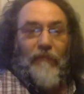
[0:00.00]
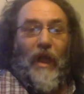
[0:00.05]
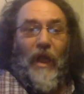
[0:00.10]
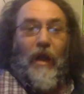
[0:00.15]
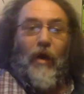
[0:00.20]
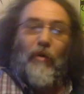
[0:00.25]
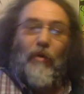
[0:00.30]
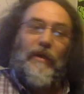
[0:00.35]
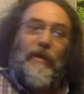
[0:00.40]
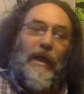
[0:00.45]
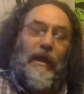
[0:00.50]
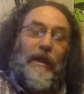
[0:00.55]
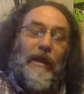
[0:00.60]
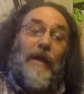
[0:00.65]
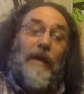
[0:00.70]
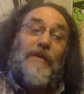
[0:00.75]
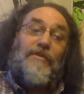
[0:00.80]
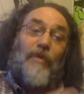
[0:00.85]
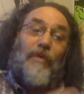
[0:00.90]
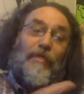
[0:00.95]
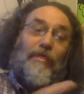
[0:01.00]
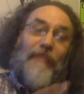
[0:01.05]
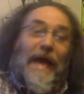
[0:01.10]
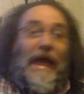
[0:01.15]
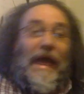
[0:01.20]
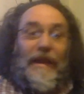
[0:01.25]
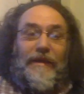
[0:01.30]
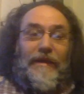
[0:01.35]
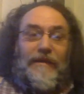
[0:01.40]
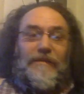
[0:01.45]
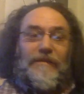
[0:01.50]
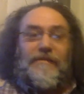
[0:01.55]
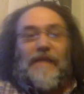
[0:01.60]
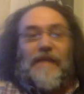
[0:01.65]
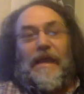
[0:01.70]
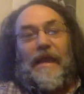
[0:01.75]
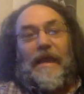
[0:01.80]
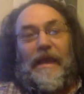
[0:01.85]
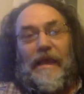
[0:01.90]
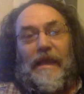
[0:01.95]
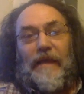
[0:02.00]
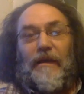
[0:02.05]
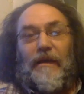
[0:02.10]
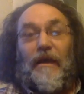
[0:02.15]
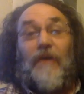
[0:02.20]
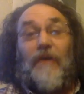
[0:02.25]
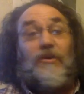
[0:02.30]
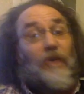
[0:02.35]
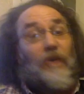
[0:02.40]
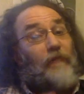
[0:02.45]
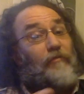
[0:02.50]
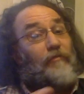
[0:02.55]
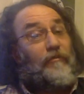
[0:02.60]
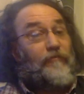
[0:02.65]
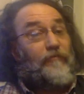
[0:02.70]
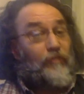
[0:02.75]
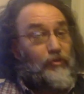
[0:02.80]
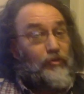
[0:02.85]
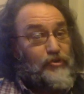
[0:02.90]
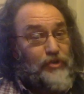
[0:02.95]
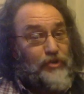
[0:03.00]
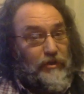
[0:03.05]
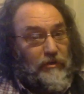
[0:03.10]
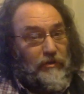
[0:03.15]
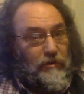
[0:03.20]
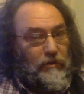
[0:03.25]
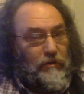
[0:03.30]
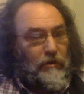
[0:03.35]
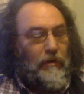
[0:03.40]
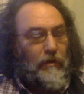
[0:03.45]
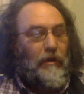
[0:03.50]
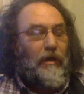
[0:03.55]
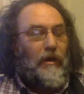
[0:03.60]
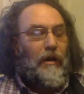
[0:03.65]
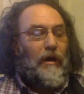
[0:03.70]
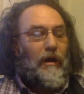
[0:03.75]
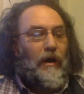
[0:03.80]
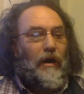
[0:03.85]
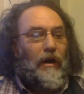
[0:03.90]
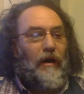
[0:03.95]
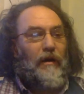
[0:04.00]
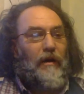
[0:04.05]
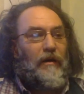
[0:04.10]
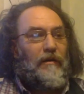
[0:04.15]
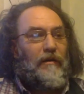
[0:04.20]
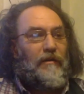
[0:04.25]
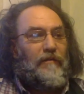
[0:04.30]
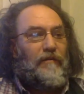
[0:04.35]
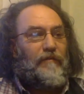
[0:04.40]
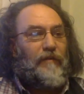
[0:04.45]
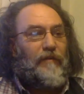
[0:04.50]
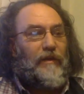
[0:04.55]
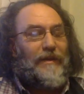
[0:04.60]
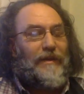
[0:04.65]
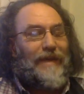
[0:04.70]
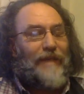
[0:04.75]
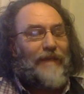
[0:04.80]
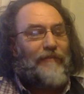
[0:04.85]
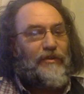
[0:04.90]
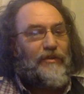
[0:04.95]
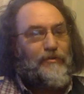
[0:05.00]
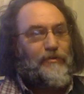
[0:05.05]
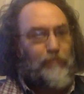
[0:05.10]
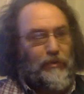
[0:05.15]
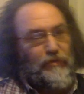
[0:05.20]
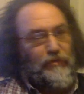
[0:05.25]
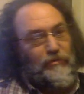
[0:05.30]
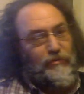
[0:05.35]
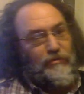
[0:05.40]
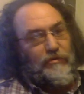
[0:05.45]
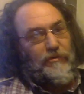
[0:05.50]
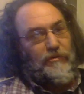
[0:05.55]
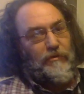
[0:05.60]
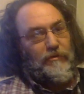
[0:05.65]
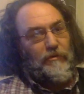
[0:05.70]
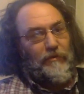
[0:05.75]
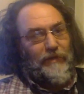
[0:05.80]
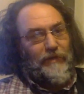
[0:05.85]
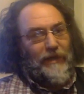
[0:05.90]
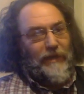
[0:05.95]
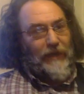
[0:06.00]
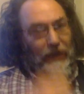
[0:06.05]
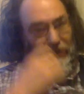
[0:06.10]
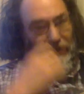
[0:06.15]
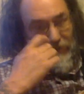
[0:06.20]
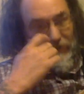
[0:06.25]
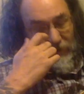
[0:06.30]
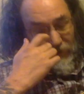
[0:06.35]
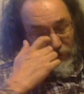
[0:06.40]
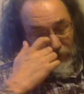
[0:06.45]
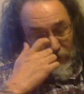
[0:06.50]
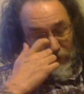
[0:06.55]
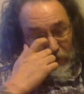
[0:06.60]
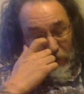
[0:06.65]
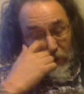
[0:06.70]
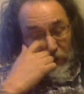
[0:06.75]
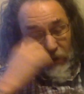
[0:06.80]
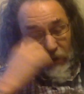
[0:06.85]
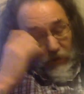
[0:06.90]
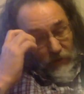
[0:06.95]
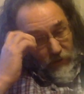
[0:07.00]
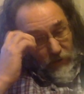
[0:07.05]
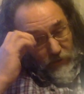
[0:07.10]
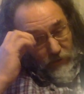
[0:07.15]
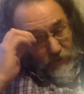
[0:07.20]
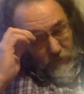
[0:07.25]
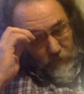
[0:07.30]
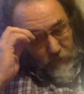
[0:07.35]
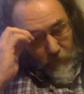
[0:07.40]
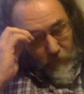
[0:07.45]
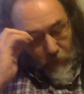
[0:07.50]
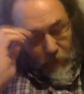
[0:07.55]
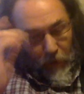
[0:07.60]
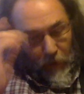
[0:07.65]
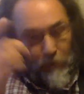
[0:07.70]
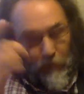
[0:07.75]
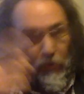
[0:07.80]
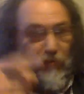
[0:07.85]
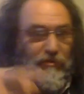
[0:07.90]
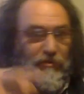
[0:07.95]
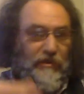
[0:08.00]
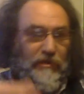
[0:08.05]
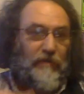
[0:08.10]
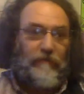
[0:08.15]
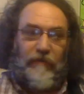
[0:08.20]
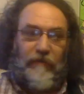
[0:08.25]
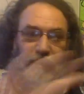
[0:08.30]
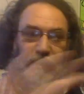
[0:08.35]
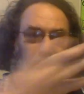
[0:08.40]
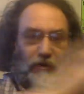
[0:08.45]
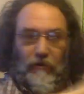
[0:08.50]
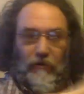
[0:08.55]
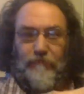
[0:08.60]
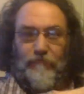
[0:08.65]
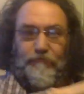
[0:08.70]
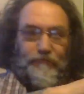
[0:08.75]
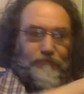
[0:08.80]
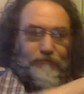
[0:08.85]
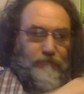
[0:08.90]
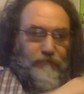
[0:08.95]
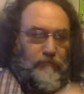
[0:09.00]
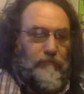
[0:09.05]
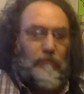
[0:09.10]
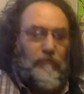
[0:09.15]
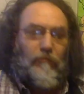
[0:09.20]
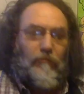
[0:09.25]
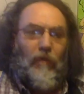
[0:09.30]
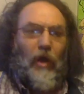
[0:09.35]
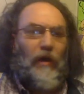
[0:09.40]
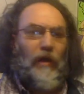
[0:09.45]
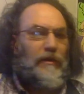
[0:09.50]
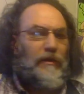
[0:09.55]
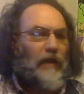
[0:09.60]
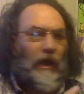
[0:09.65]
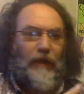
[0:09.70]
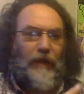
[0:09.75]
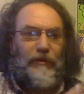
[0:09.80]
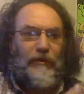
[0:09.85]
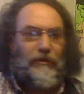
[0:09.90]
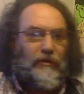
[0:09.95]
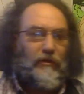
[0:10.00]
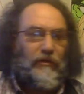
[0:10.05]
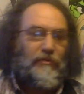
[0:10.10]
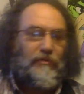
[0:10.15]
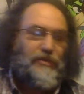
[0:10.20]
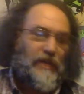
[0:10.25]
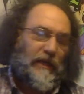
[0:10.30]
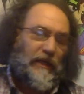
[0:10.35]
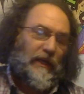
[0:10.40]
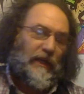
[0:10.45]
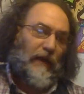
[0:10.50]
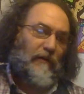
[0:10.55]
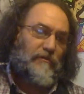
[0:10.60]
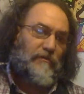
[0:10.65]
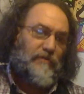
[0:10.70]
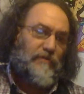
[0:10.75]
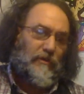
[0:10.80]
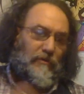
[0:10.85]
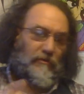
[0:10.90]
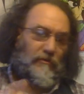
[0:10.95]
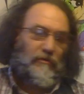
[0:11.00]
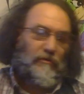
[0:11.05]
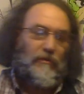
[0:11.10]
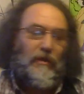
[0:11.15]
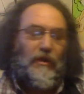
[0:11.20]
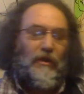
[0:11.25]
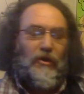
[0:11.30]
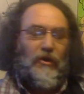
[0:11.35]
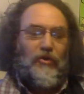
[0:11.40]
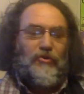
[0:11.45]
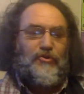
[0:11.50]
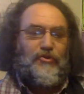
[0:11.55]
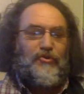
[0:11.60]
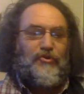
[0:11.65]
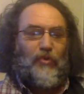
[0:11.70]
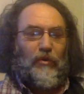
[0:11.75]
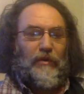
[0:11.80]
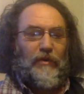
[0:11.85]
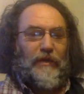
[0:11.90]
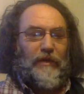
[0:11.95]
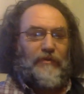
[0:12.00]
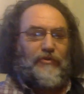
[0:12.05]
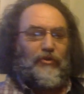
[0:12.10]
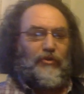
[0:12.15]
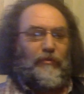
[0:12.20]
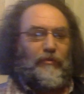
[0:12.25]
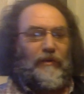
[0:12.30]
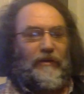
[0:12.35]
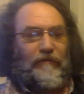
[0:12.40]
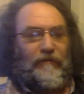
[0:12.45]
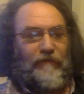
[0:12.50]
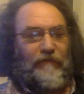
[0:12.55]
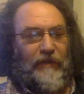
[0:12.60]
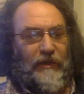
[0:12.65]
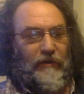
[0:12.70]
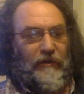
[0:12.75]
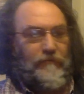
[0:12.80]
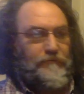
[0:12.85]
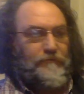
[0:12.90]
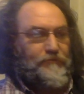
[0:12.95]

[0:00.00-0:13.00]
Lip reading: Okay, so that is a cover version of Catfish Blues that I did. I posted the video online. You can go check it out. It's a little short 2-minute video.